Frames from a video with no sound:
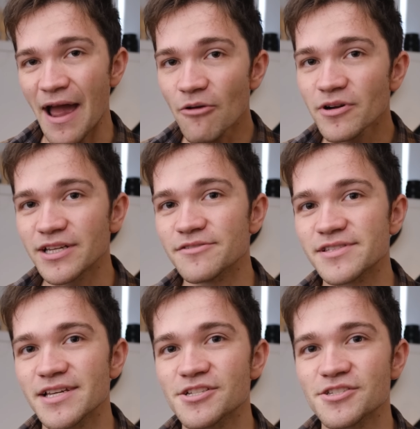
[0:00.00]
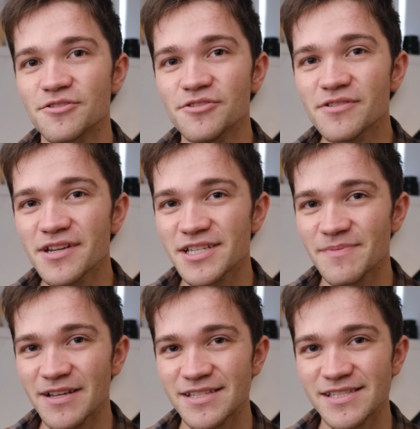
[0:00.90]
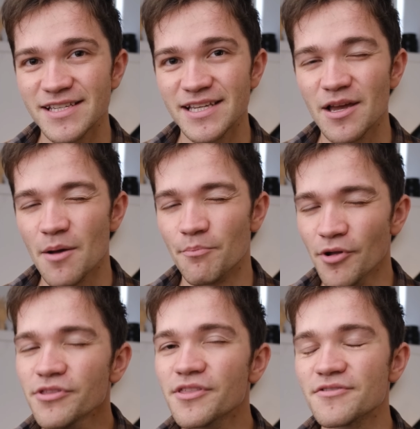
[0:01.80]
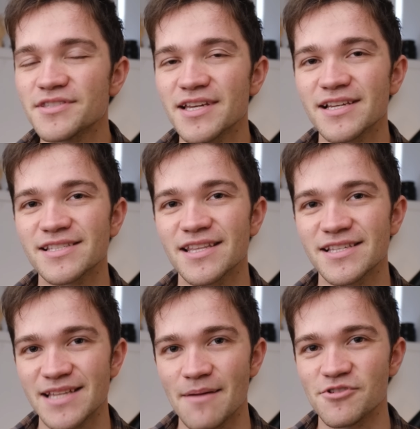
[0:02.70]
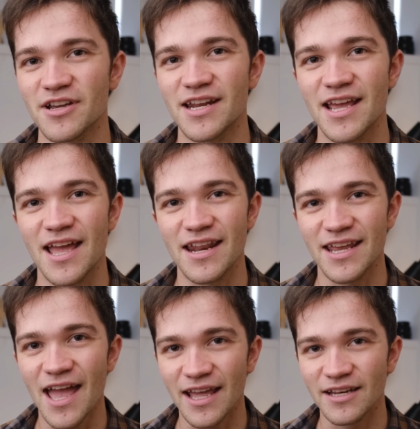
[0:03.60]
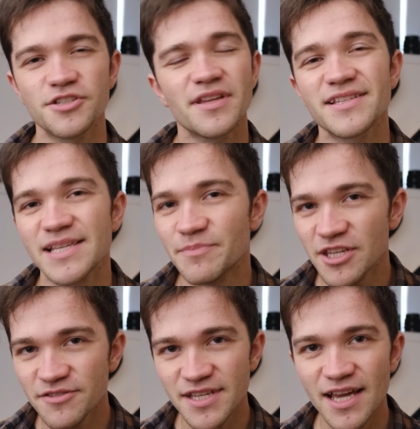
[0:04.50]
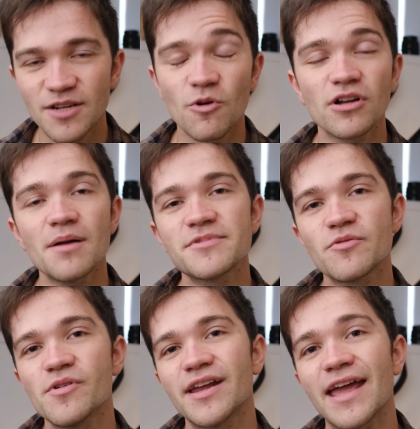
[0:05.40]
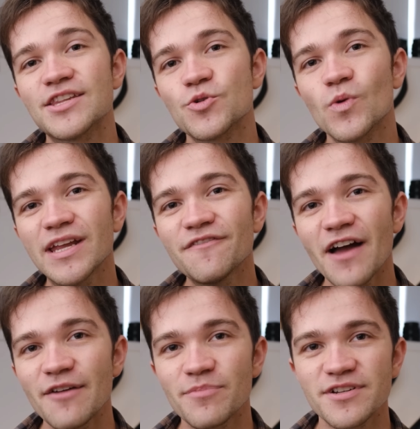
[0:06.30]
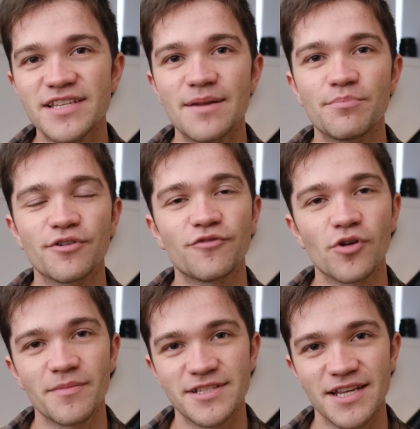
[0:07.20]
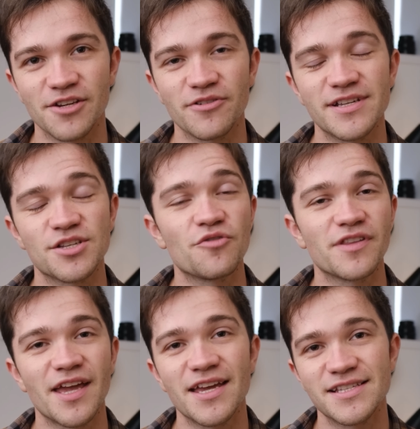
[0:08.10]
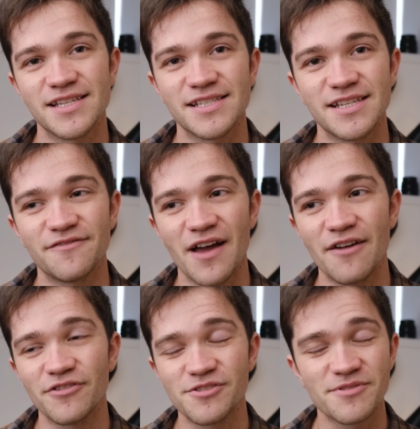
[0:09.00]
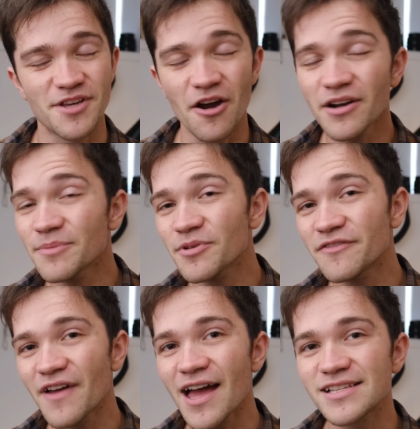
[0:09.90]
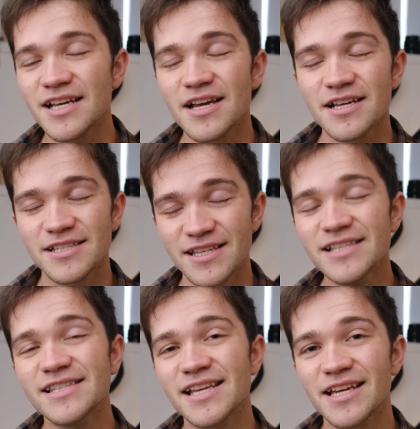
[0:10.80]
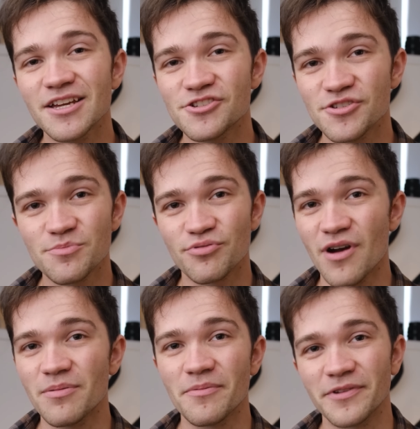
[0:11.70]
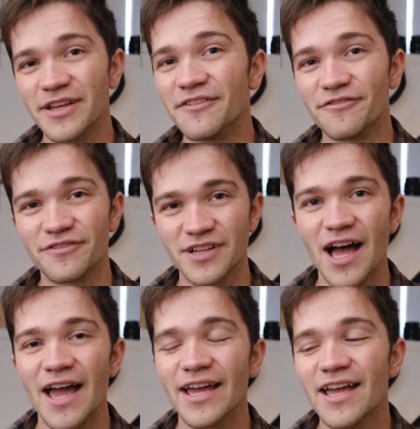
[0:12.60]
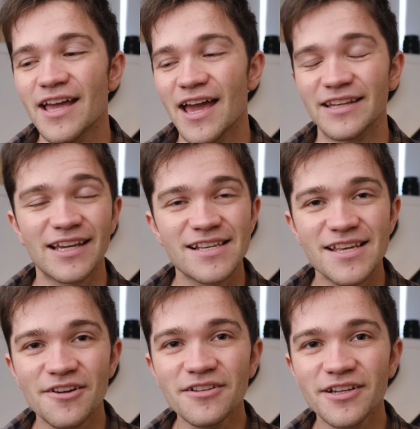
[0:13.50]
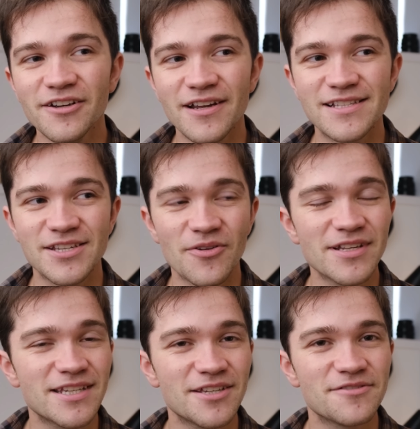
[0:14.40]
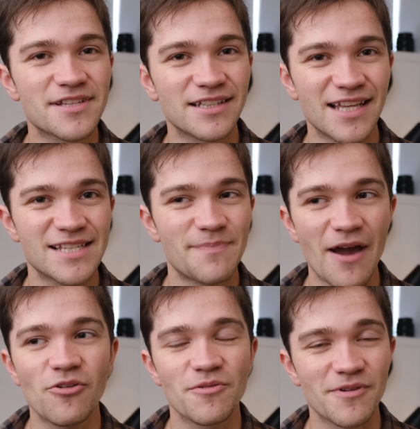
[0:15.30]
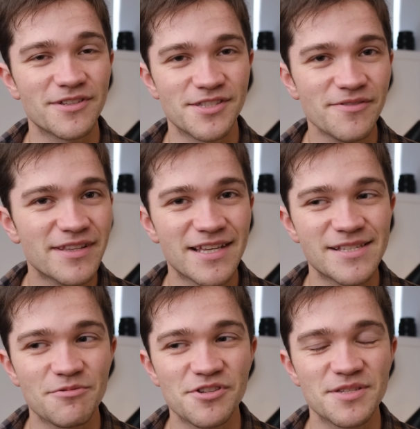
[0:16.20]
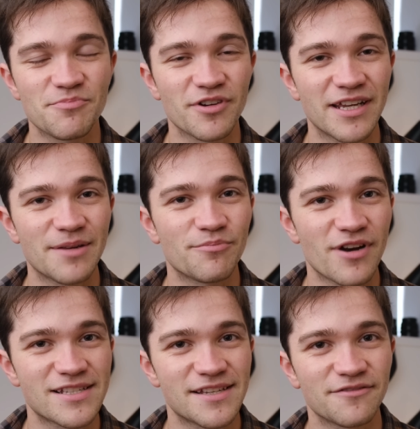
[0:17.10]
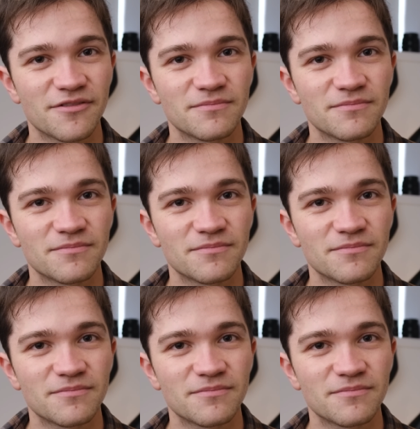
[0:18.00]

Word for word: power usage. So you can expect to see both of those things in the Snapdragon eight eighty-eight. Just on the C P U side, Qualcomm's quoting a twenty-five percent performance increase over the eight sixty-five, which was already pretty fast, so this thing should probably fly. And like I said earlier, it's going to use less power while doing this, which is pretty impressive.